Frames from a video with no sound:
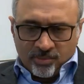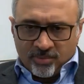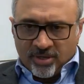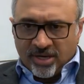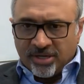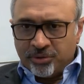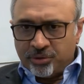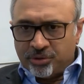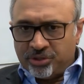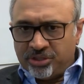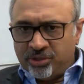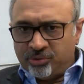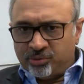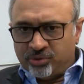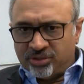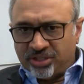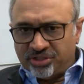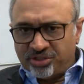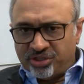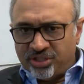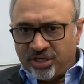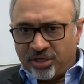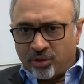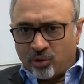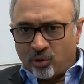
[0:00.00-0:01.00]
IoT was
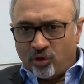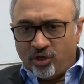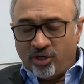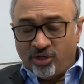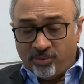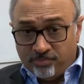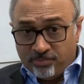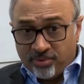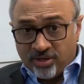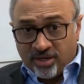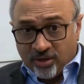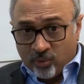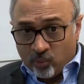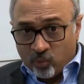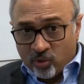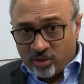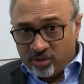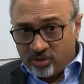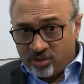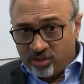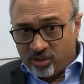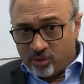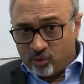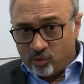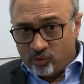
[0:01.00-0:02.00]
actually coined by one
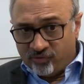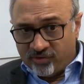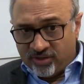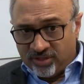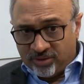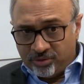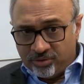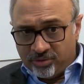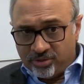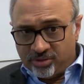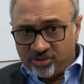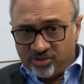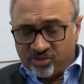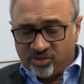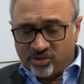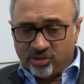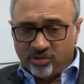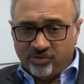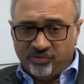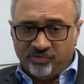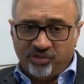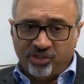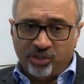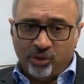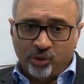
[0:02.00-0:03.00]
of the co-founders
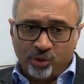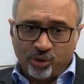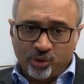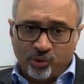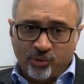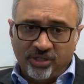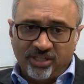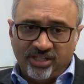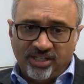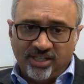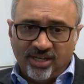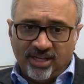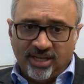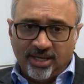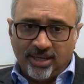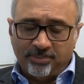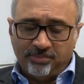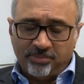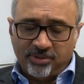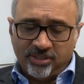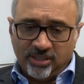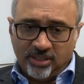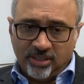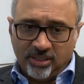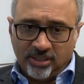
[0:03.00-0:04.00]
of the Auto ID Lab,
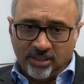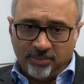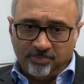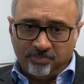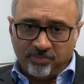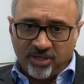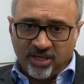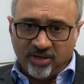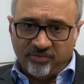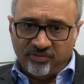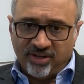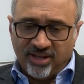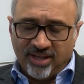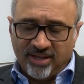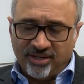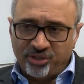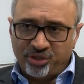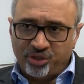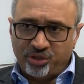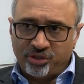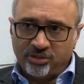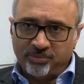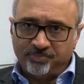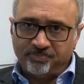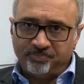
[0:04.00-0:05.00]
Kevin
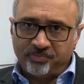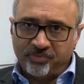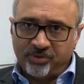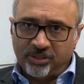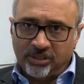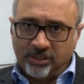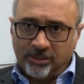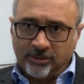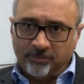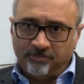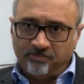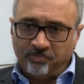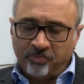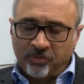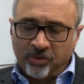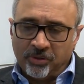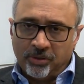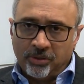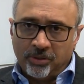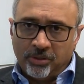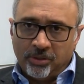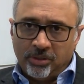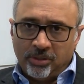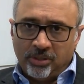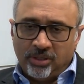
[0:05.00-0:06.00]
Ashton.
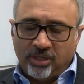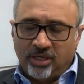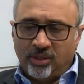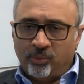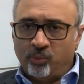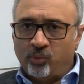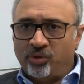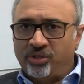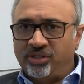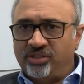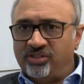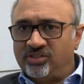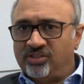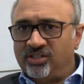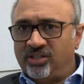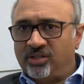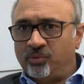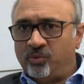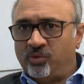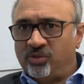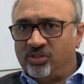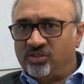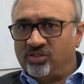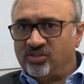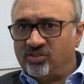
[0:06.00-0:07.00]
And what he said
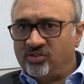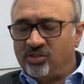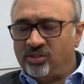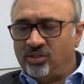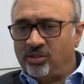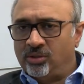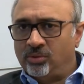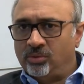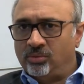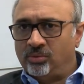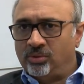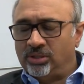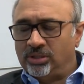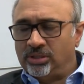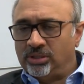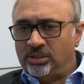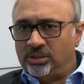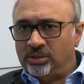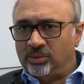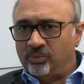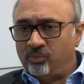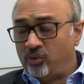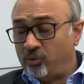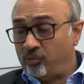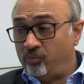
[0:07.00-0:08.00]
was, you know,
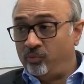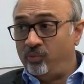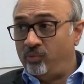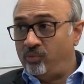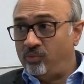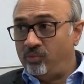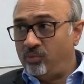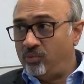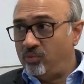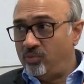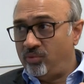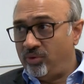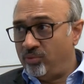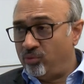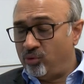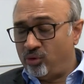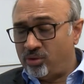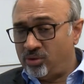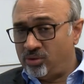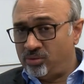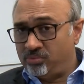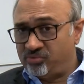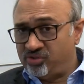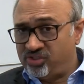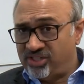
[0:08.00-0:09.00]
what we were
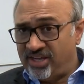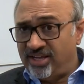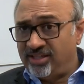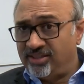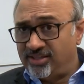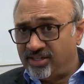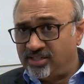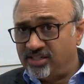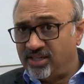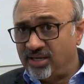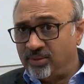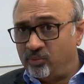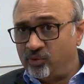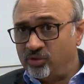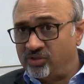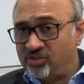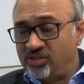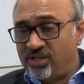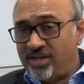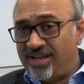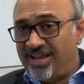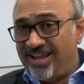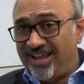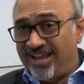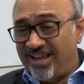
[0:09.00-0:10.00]
all saying at that time was,
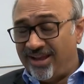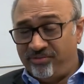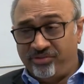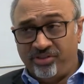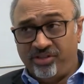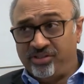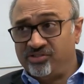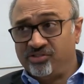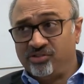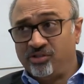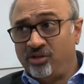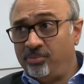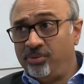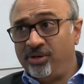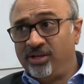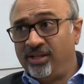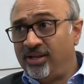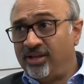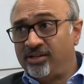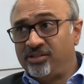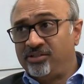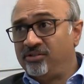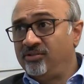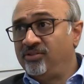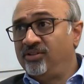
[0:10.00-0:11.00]
everything's going to be
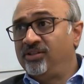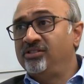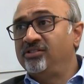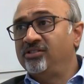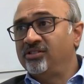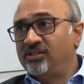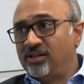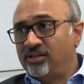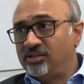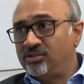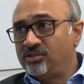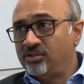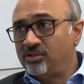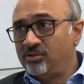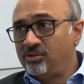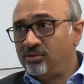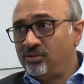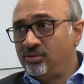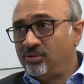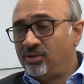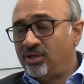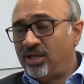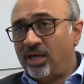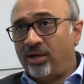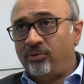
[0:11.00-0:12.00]
connected to the internet.
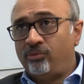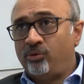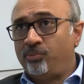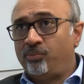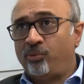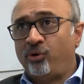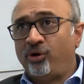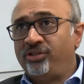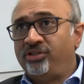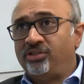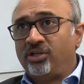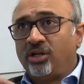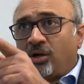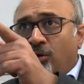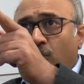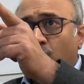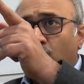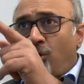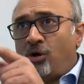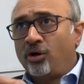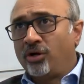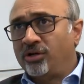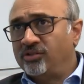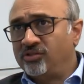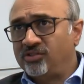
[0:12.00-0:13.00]
Yeah. I would point at a
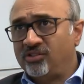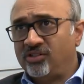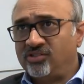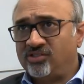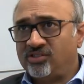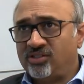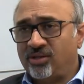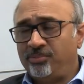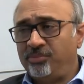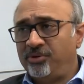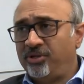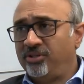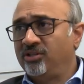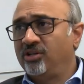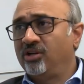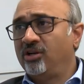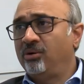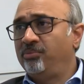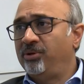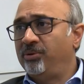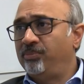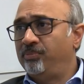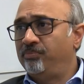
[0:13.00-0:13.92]
clock and say someday that'll be